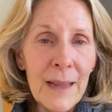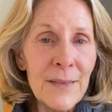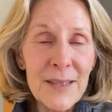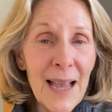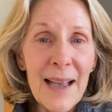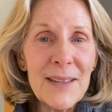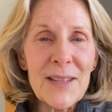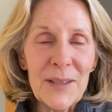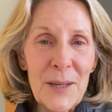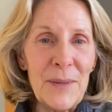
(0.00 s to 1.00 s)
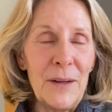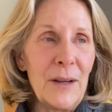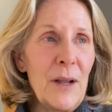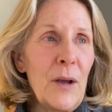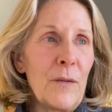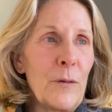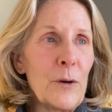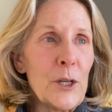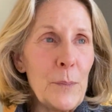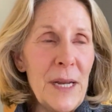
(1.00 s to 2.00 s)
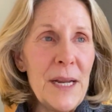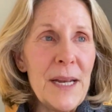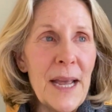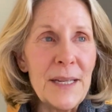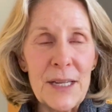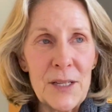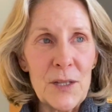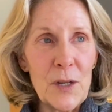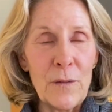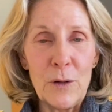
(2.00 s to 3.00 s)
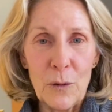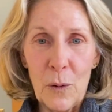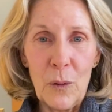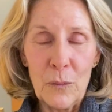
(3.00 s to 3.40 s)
the sky is the limit for speed and distance of your goal